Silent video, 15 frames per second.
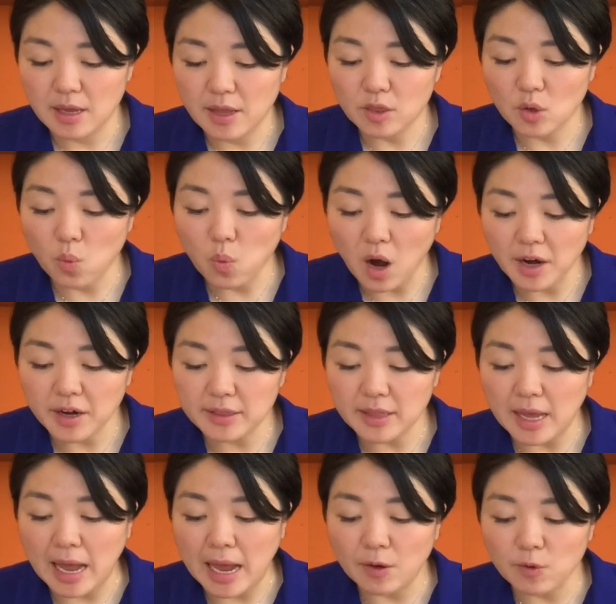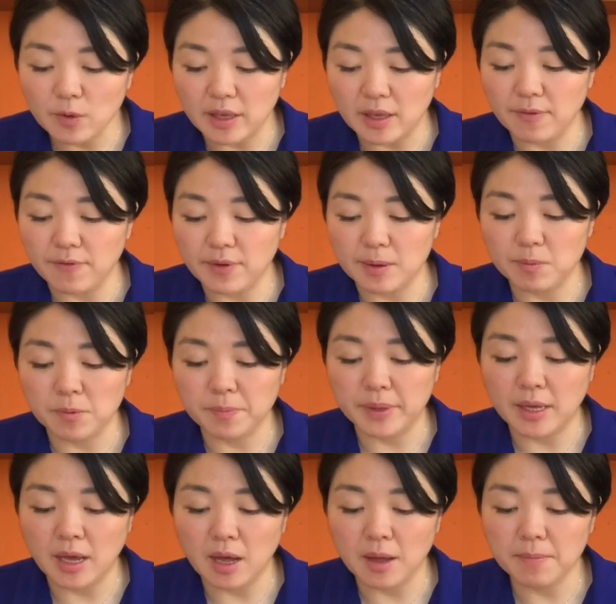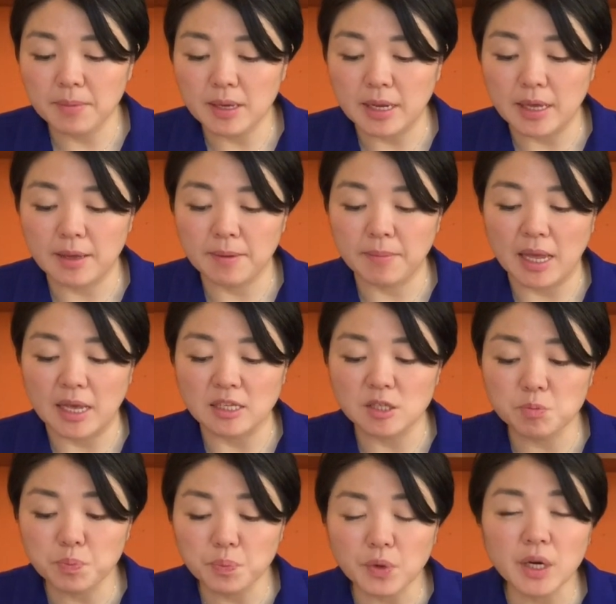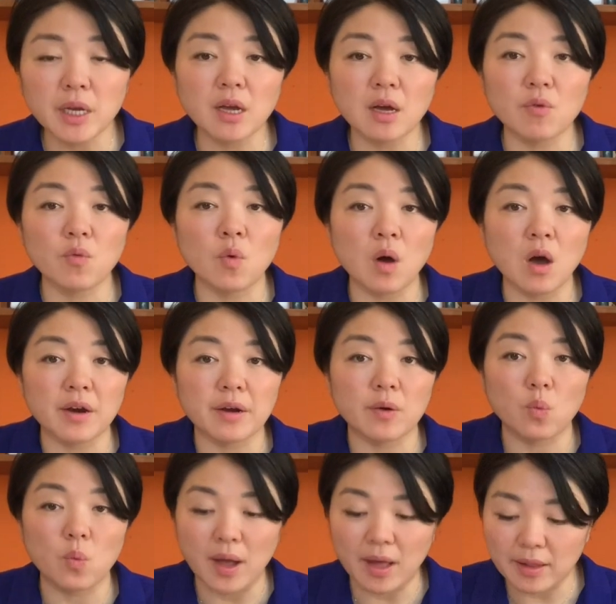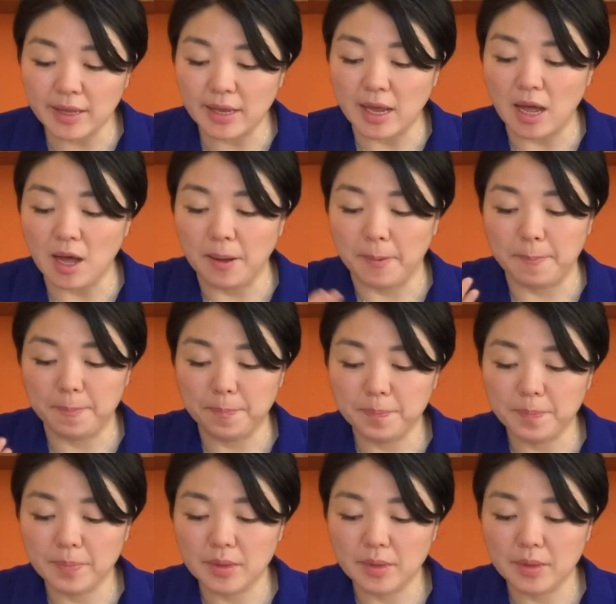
The water that I will give him will become in him a spring of water welling up,